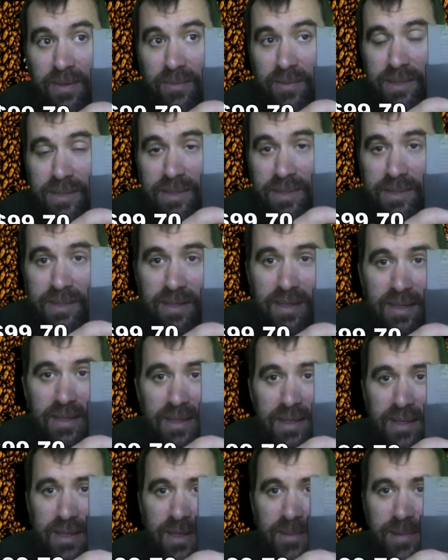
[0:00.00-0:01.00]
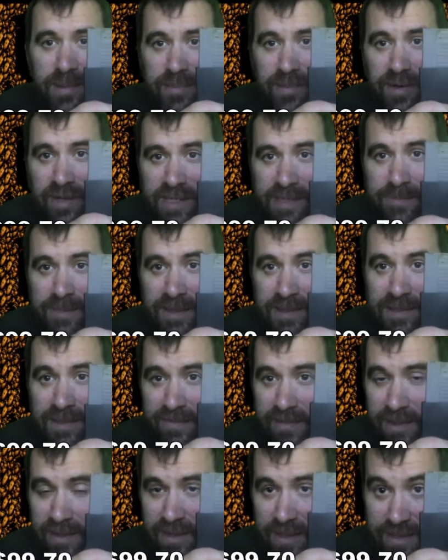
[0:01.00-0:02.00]
which is a little bit more
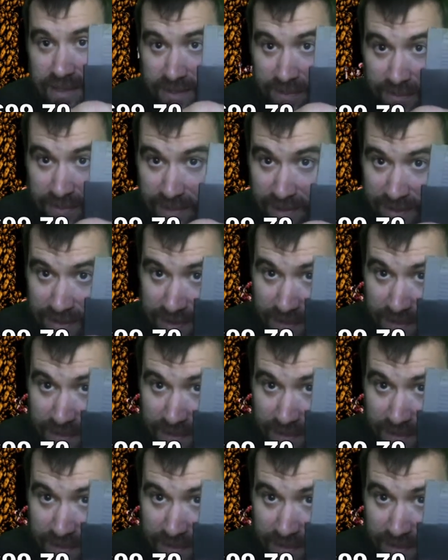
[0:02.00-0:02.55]
expensive than this one.